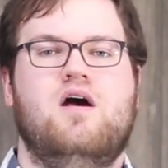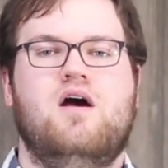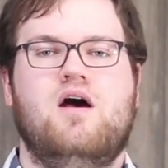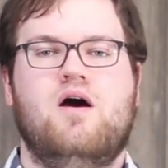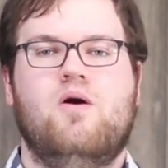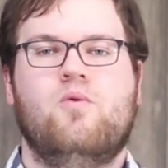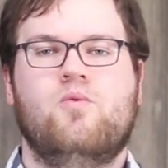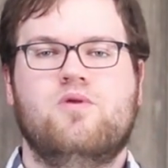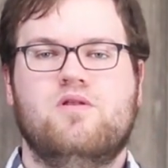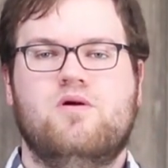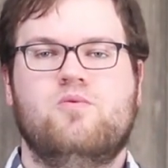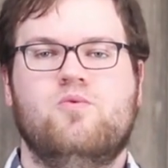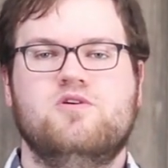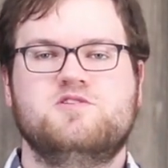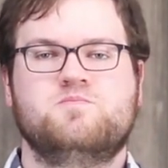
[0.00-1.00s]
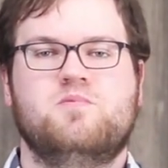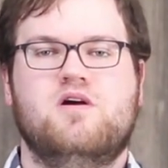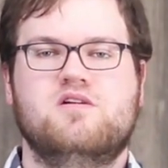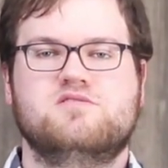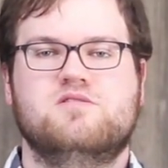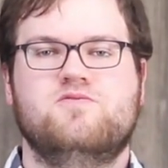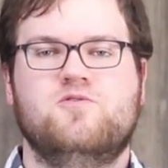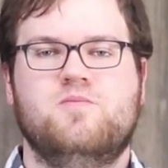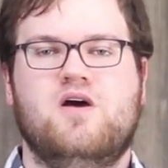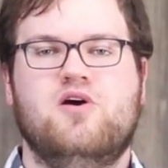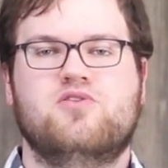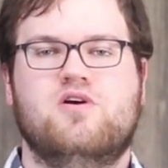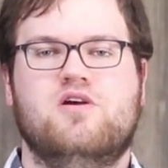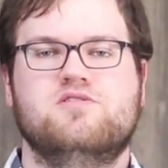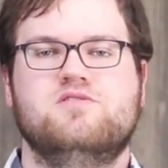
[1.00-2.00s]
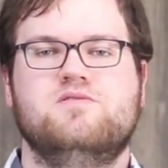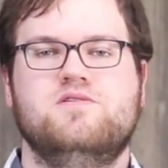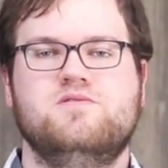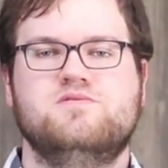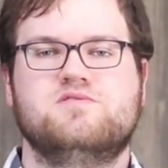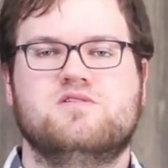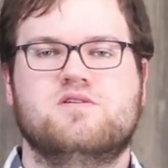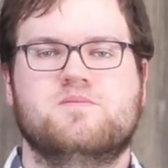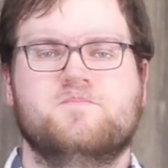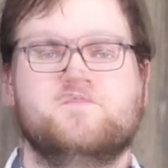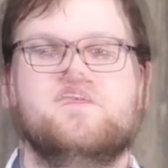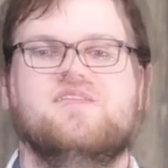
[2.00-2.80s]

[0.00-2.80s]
Which parts of your mouth are you using?